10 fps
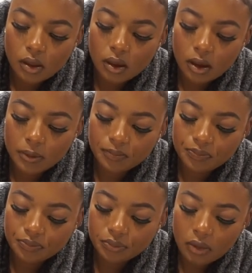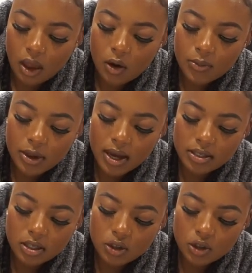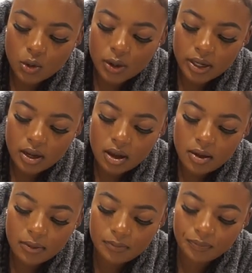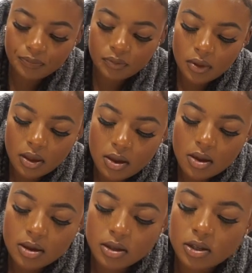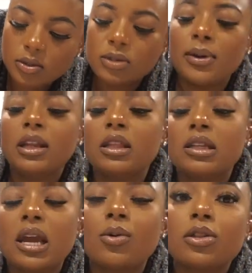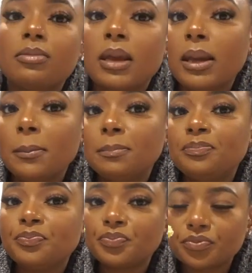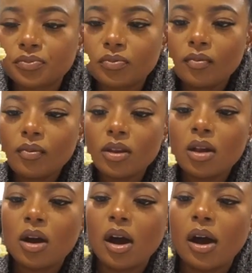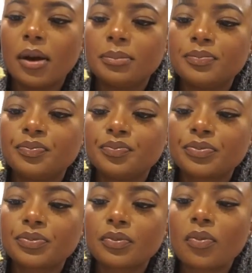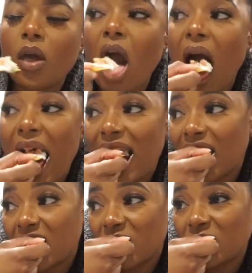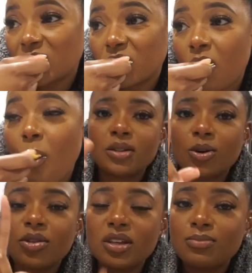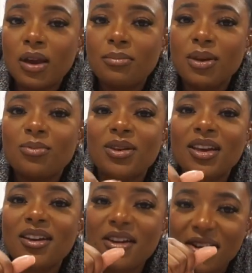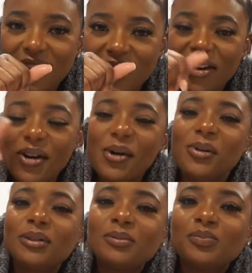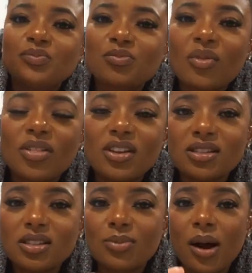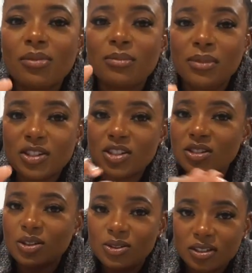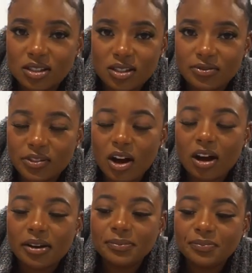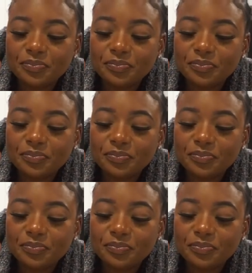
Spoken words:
yeah, I hope you guys enjoyed spending the day with me. So this may be me. This is probably me just closing this vlog.